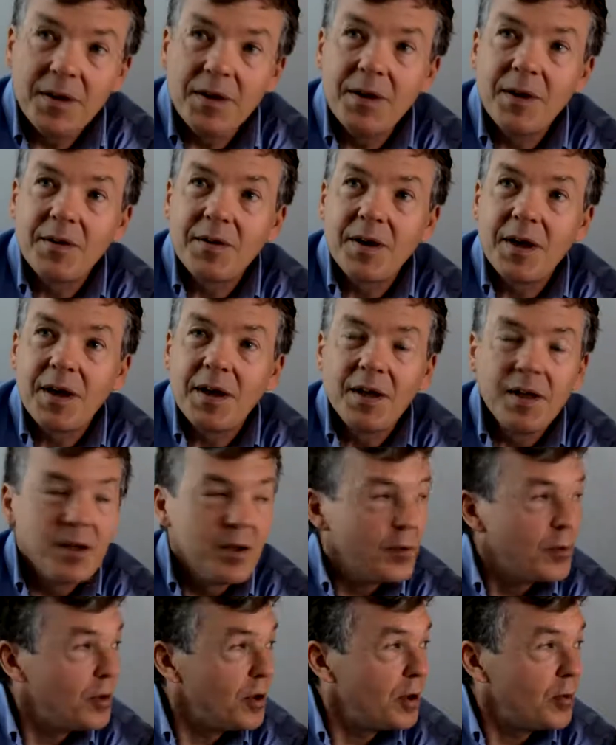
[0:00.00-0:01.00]
Okay.
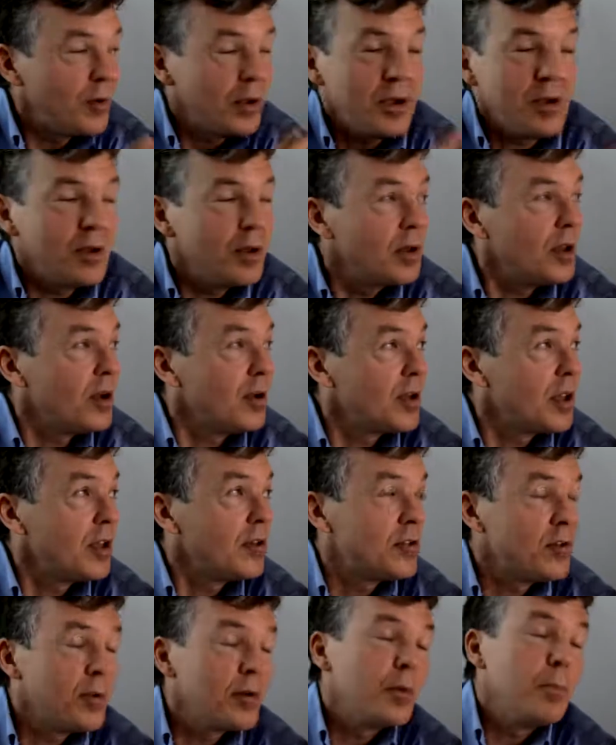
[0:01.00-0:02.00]
Okay.
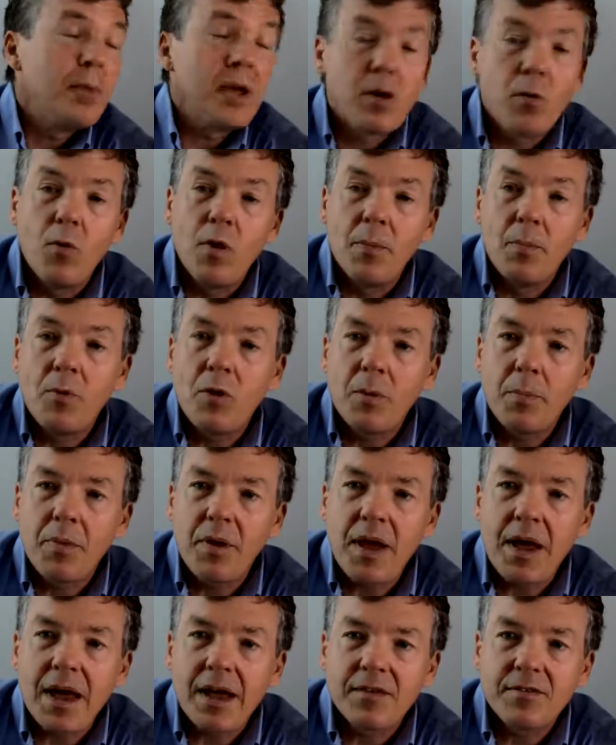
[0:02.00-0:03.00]
So we're gonna make one more
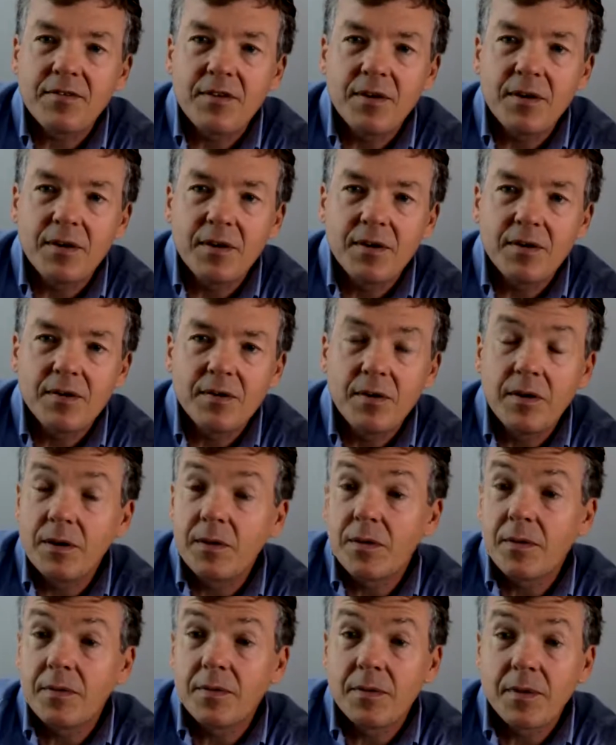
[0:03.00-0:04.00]
pass here.
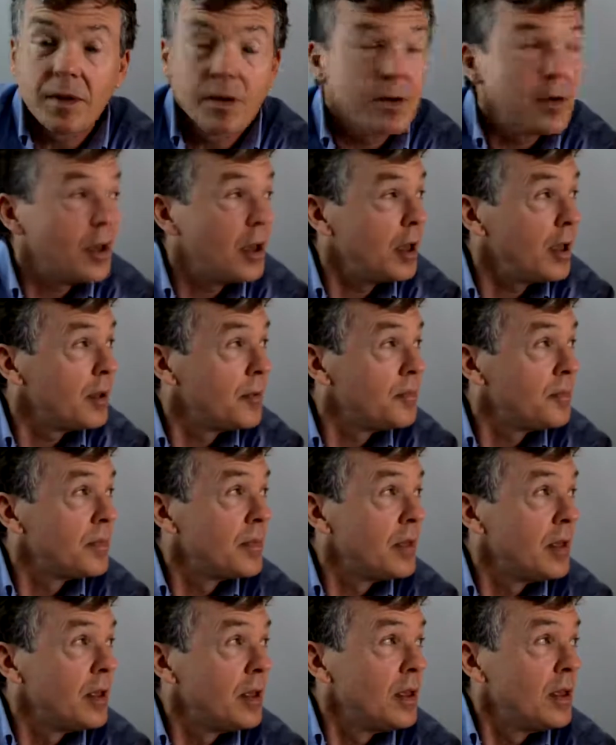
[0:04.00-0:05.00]
Okay.
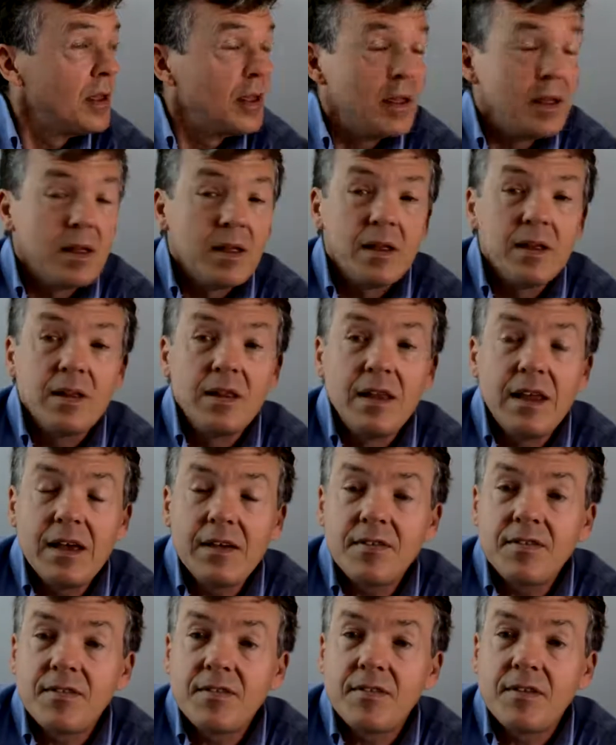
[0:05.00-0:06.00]

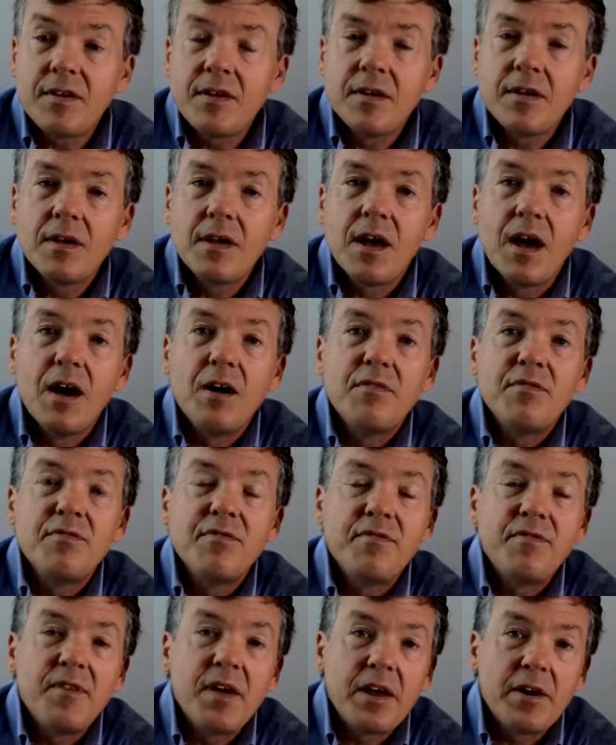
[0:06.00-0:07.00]
List of
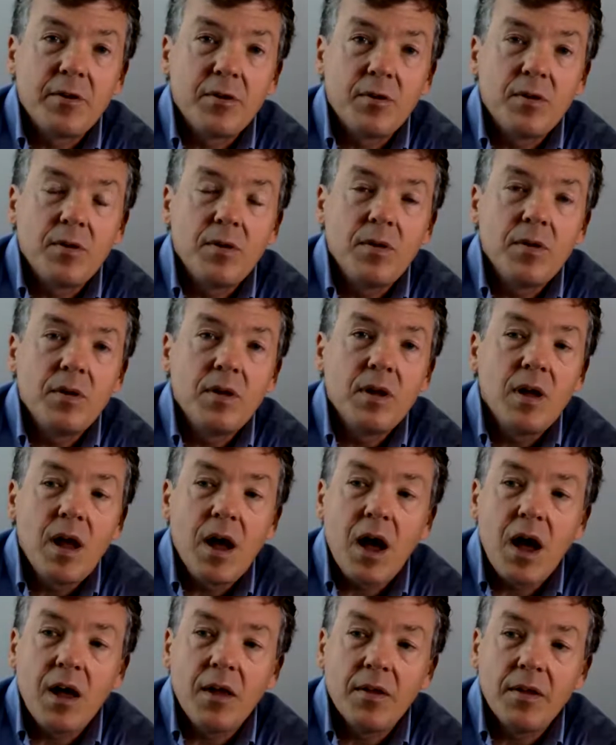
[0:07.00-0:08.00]
federal
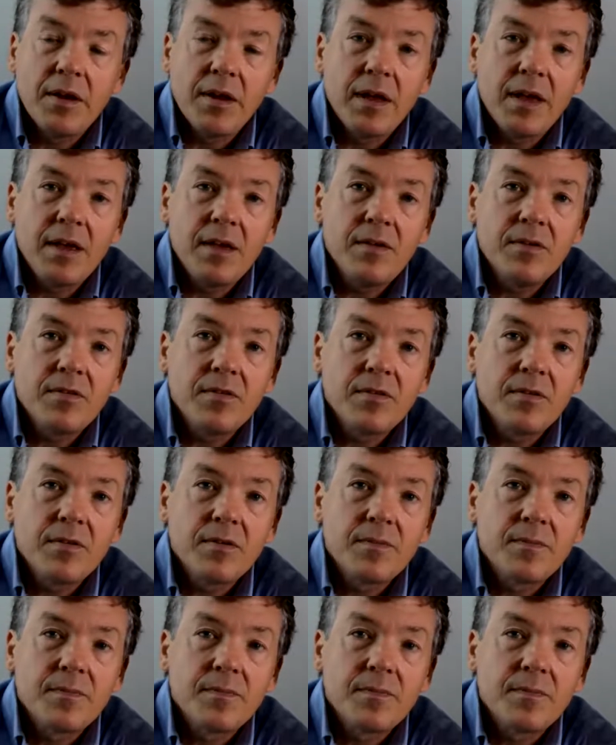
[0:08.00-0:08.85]
holidays.